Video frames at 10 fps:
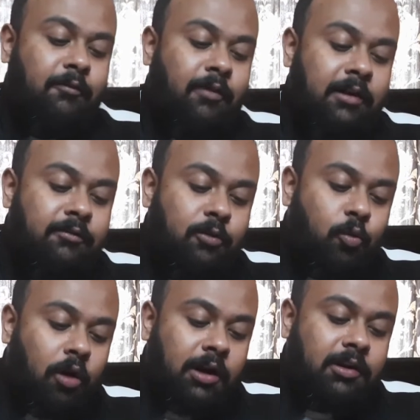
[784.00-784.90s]
one
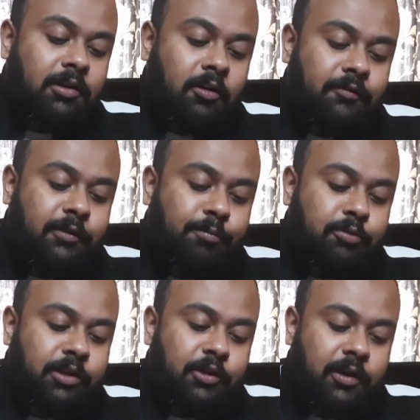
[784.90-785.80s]
quarter of the
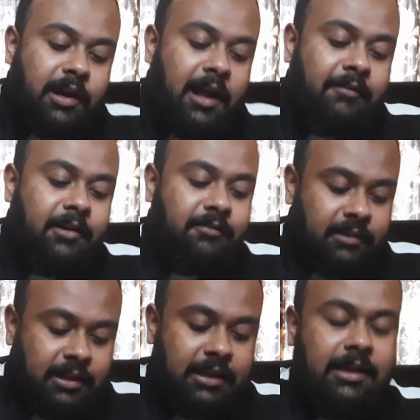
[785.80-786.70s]
puri you can have it
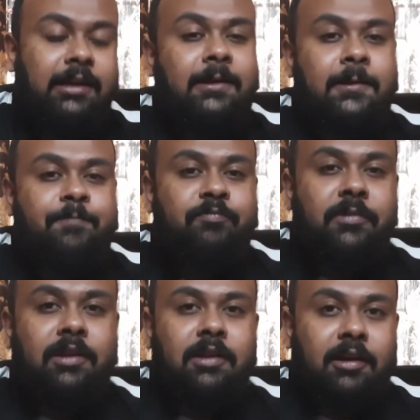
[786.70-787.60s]
with
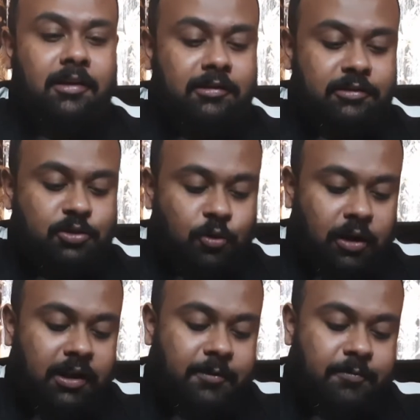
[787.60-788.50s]
the
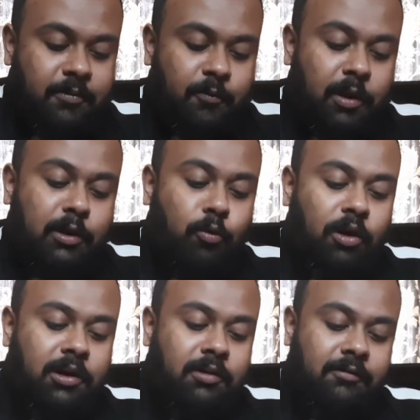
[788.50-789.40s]
chole, one
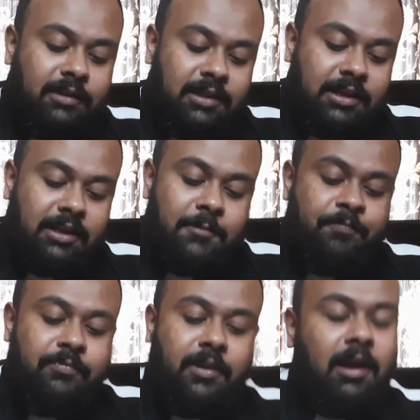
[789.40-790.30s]
quarter with the
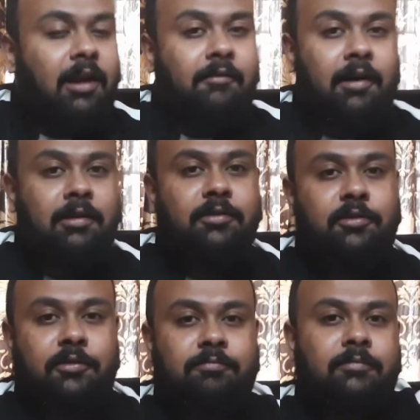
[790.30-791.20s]
halwa. So
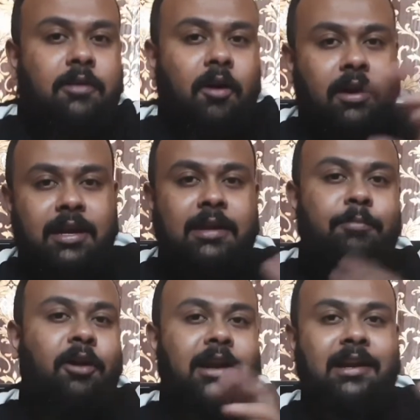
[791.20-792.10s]
keep
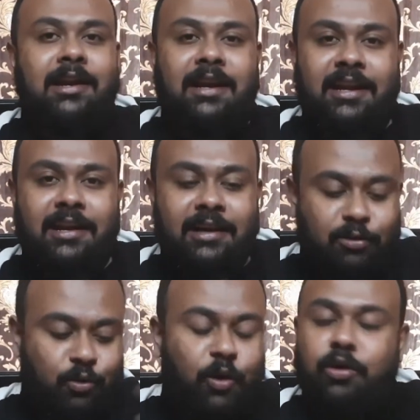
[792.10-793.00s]
alternating it
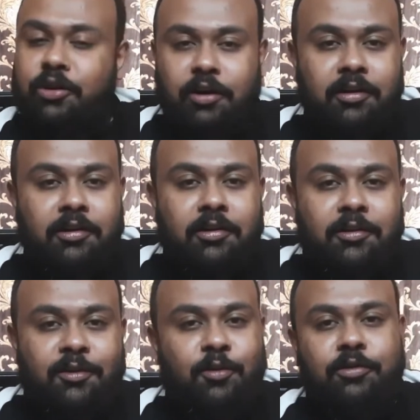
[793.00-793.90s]
throughout your
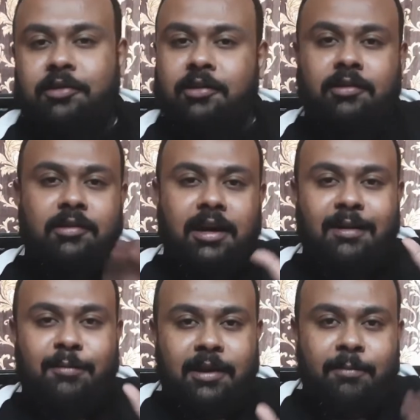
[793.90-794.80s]
whole day.
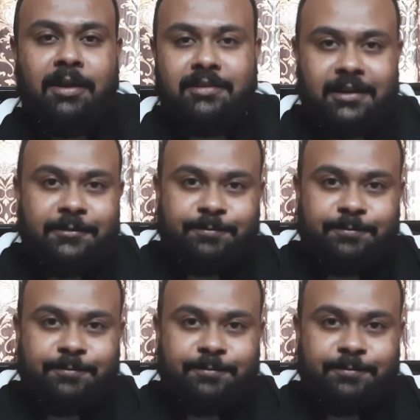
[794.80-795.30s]
Amazing.